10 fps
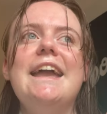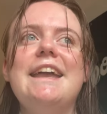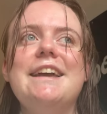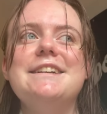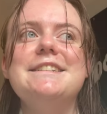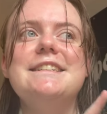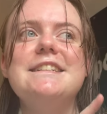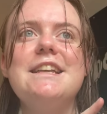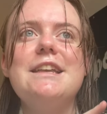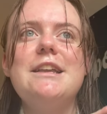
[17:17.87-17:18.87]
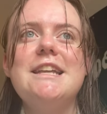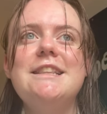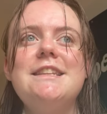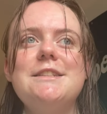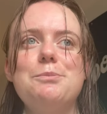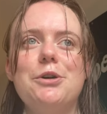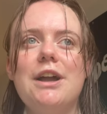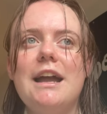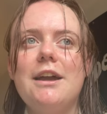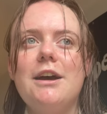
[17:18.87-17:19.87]
And in this
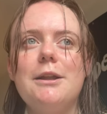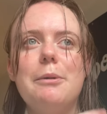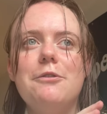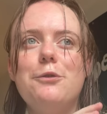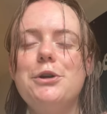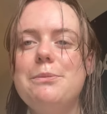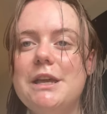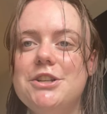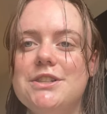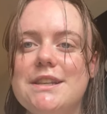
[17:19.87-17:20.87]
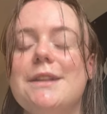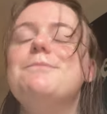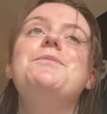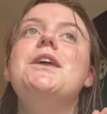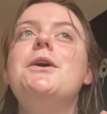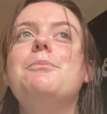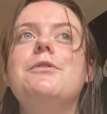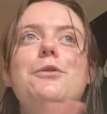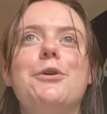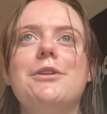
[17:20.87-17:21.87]
book, I got about 40 pages in
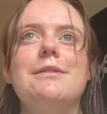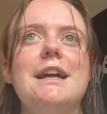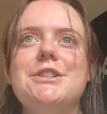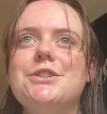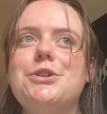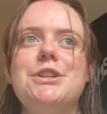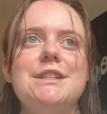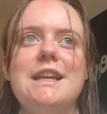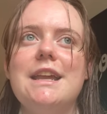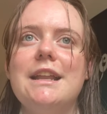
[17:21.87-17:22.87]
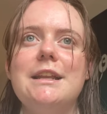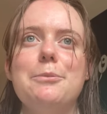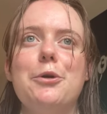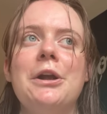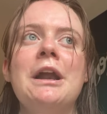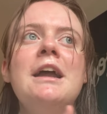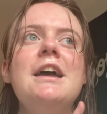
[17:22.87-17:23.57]
before I just couldn't take it anymore.